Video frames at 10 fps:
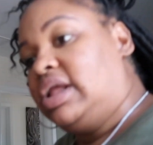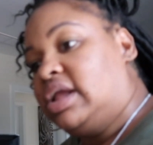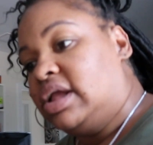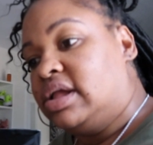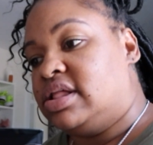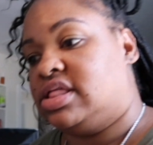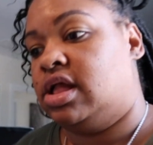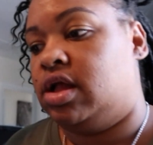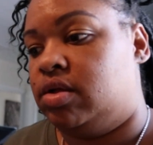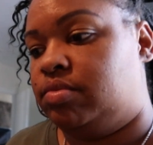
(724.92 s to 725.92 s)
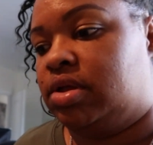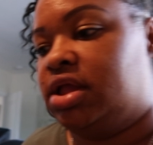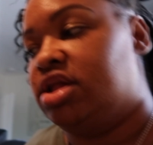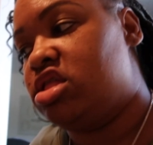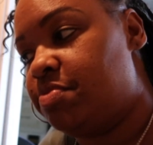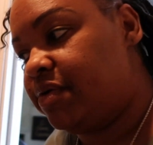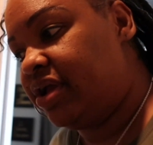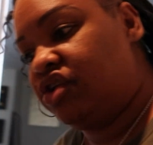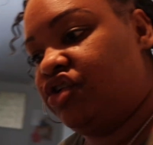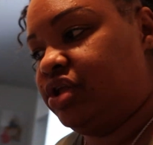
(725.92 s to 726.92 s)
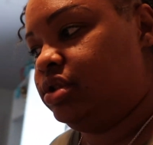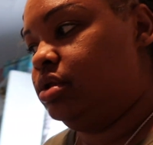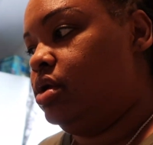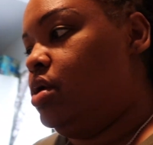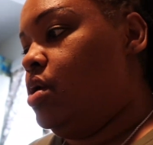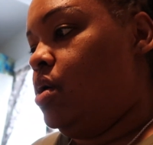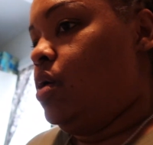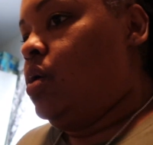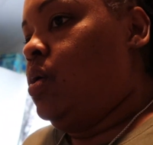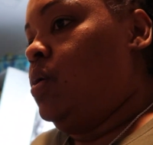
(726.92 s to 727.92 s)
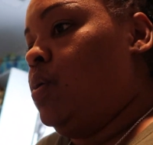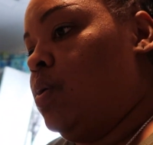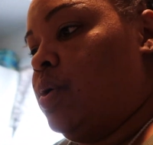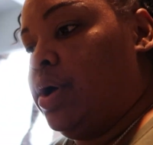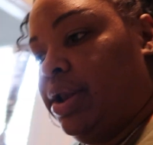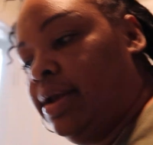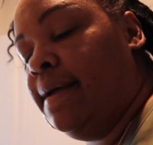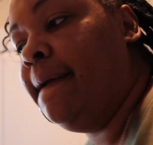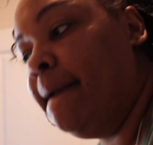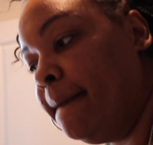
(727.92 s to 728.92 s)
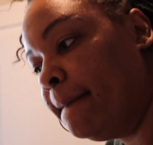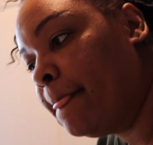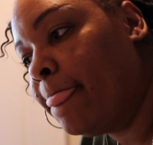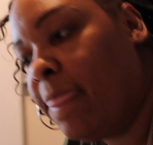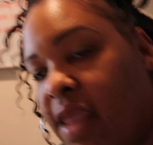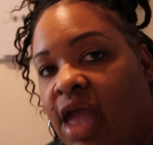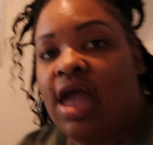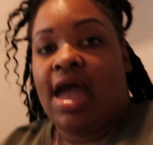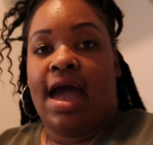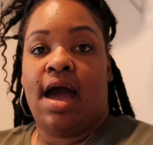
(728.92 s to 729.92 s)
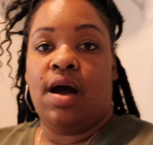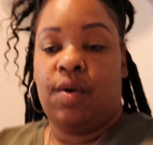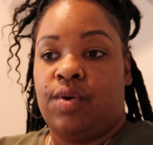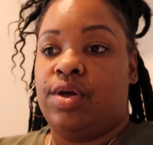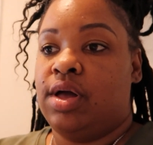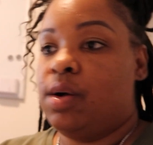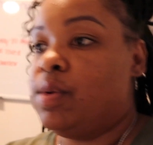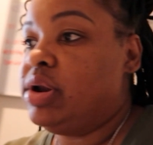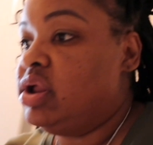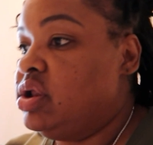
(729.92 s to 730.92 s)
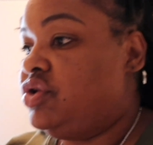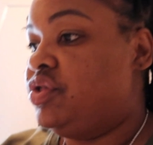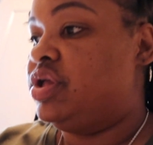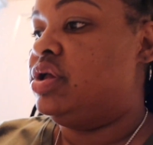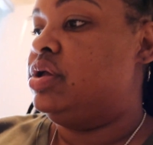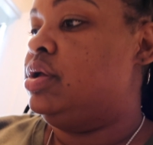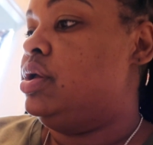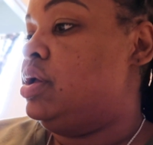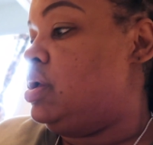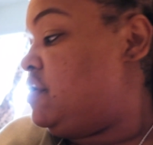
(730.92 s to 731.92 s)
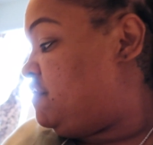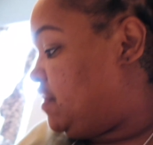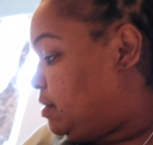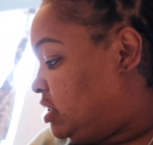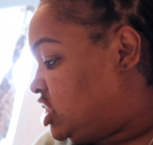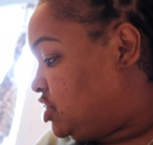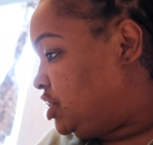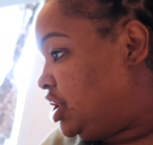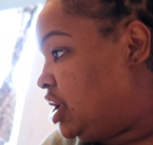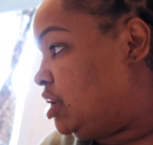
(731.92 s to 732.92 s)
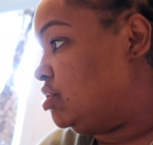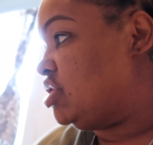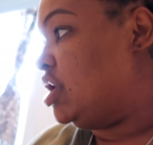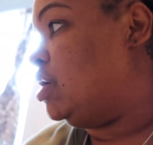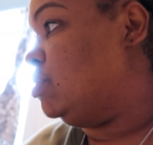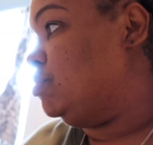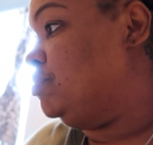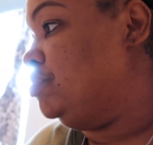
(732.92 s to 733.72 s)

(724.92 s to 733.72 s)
to get some inspiration on how I want to do the filming studio. So